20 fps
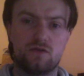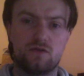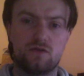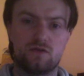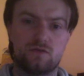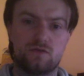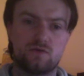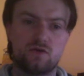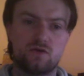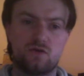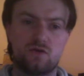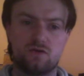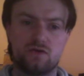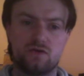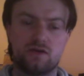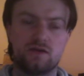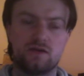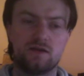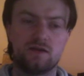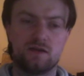them are all
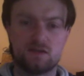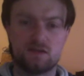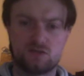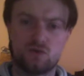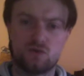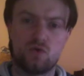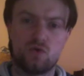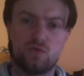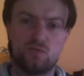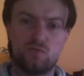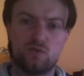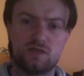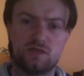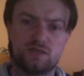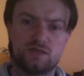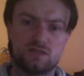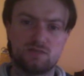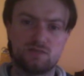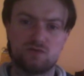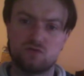there. So hopefully
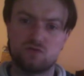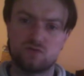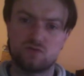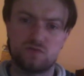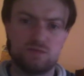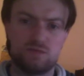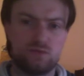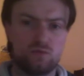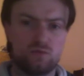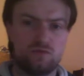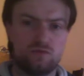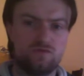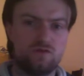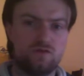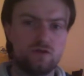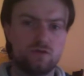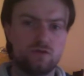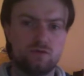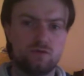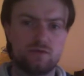some of those people will
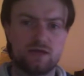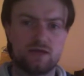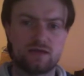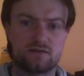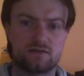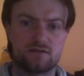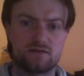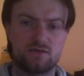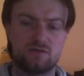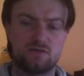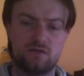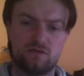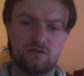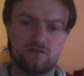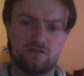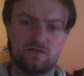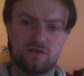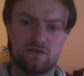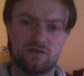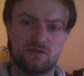follow you back too,
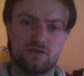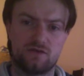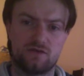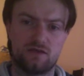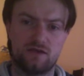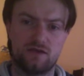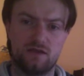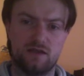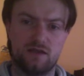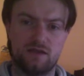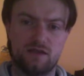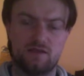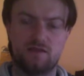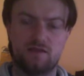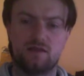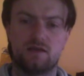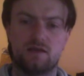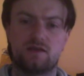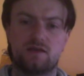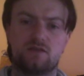if they're in
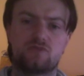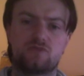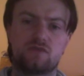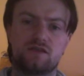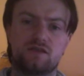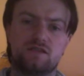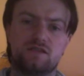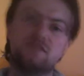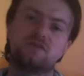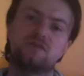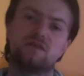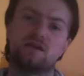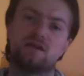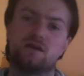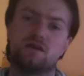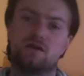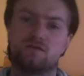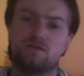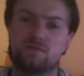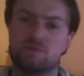the criteria
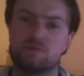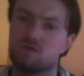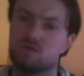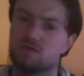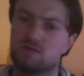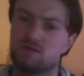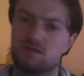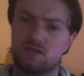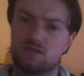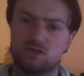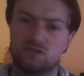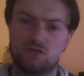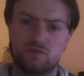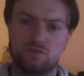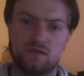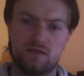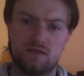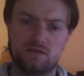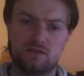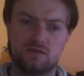of the music that you
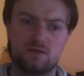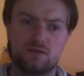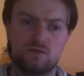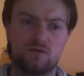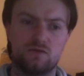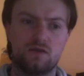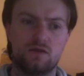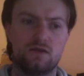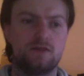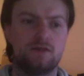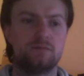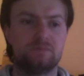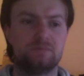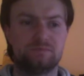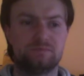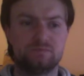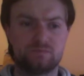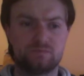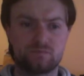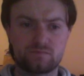make too.
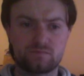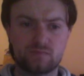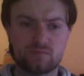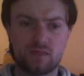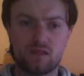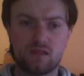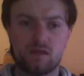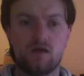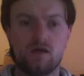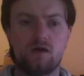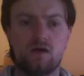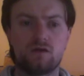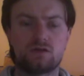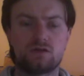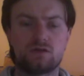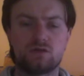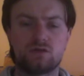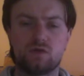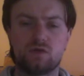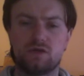
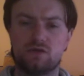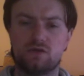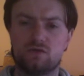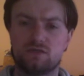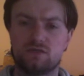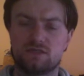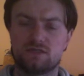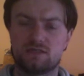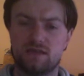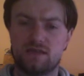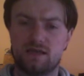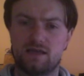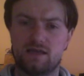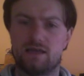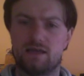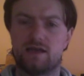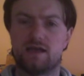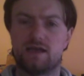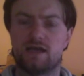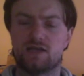Also, I noticed
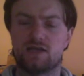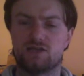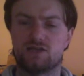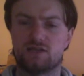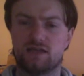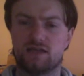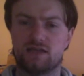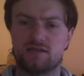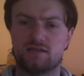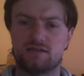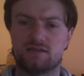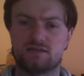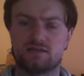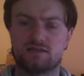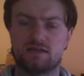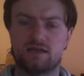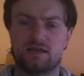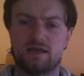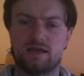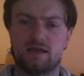that
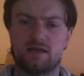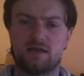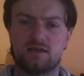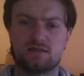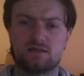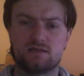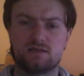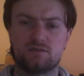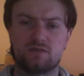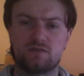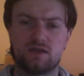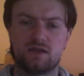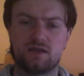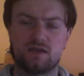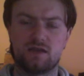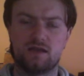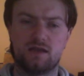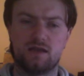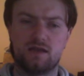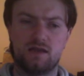hashtags, some
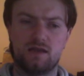kind